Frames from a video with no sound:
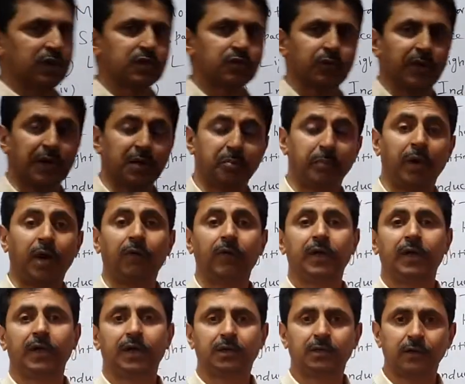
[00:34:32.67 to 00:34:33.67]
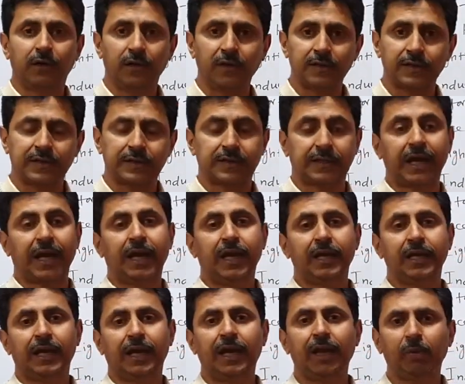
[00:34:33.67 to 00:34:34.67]
can help us in
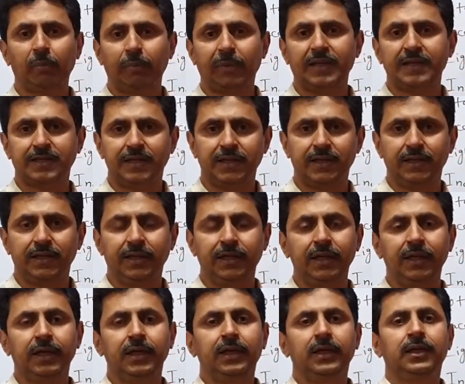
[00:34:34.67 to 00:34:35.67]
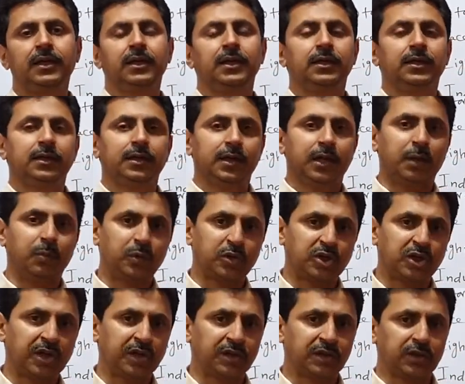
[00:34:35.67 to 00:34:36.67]
efficient use of electrical
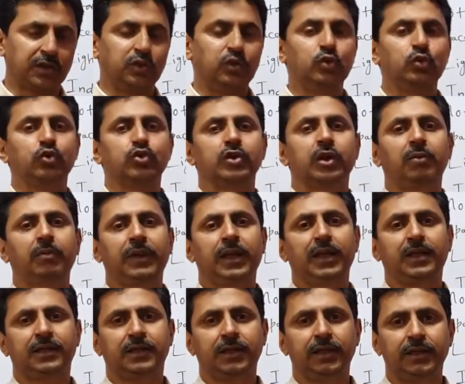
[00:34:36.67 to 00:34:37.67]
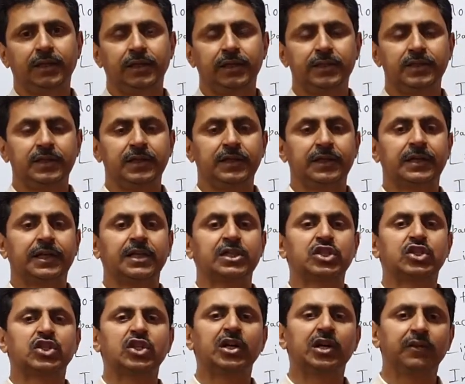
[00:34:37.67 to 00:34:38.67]
energy, in conserving and saving the
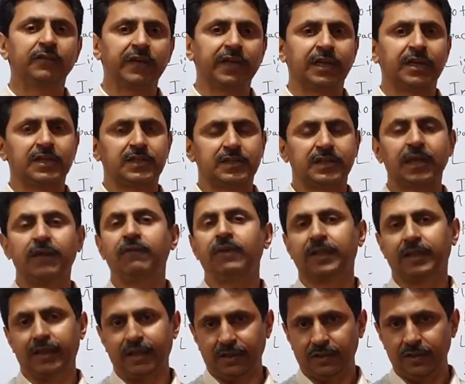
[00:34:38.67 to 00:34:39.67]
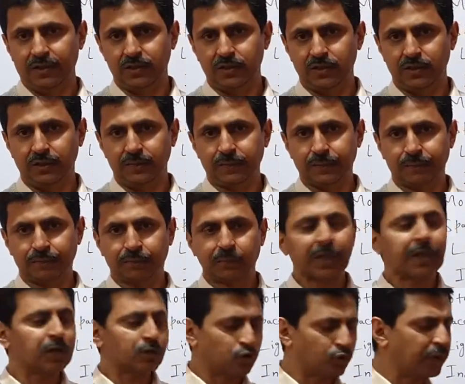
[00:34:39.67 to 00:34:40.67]
energy. In today's
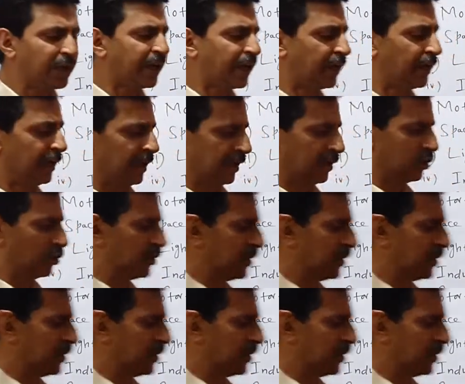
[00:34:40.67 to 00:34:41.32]
lecture, I will